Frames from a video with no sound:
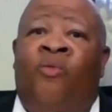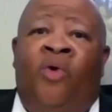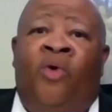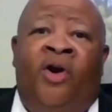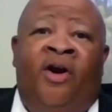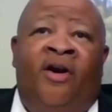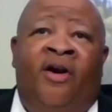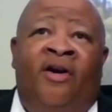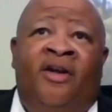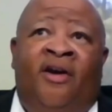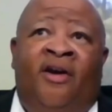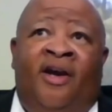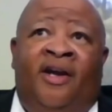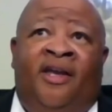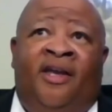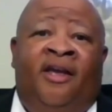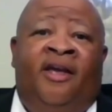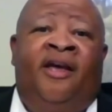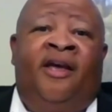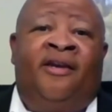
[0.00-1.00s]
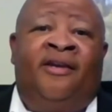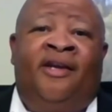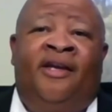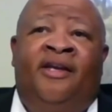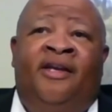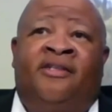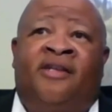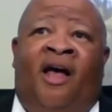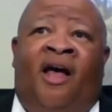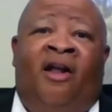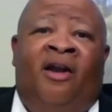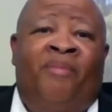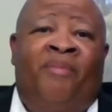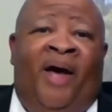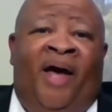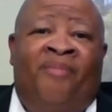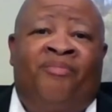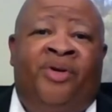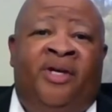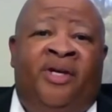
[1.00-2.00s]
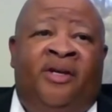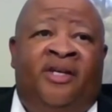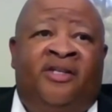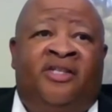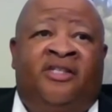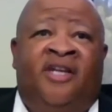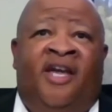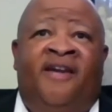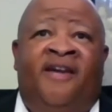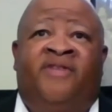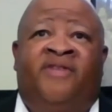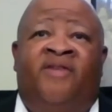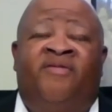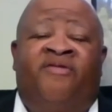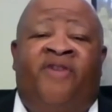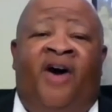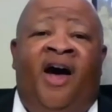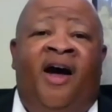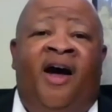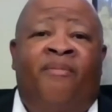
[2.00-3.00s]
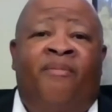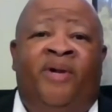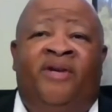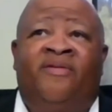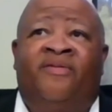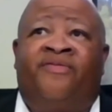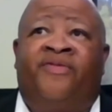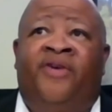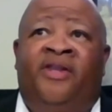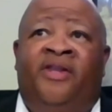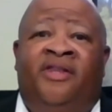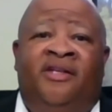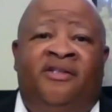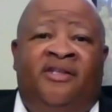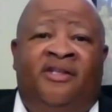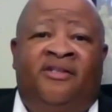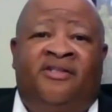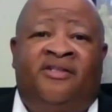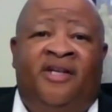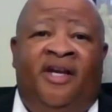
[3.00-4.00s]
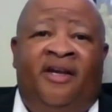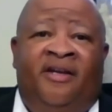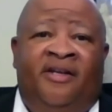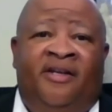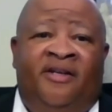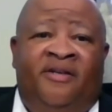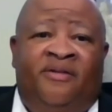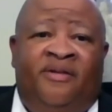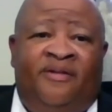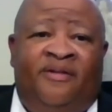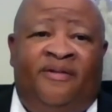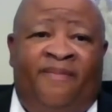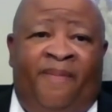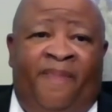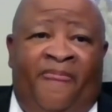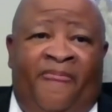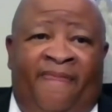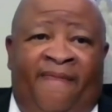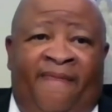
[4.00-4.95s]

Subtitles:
and where again it's all about being a safe environment for these executives.